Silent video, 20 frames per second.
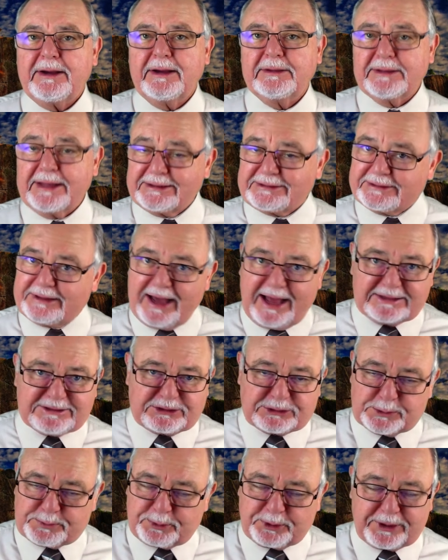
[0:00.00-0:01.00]
unless God
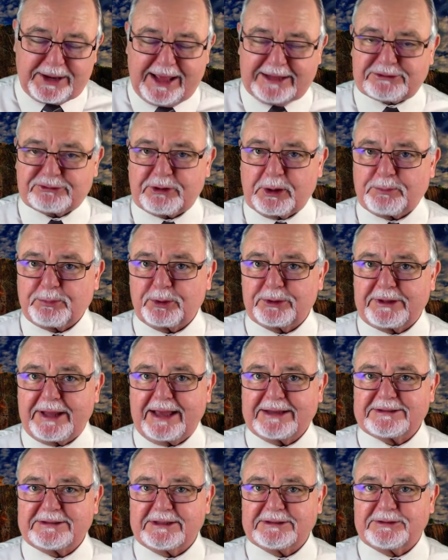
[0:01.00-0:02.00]
supernaturally
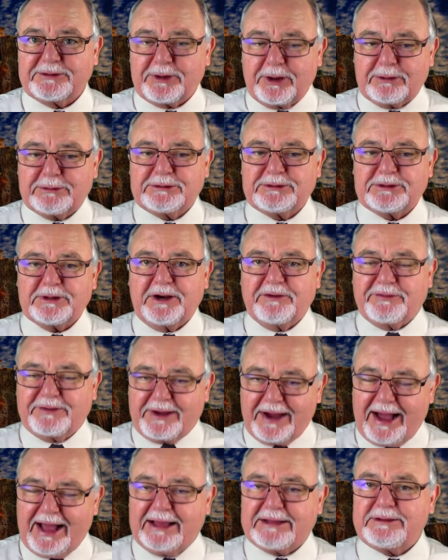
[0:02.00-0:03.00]
protects us, those of
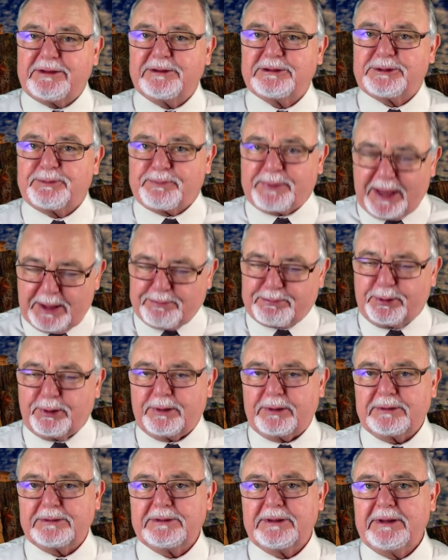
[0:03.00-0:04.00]
God's
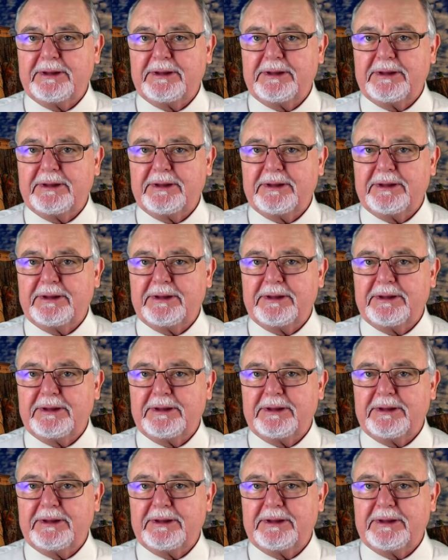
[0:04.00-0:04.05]
people.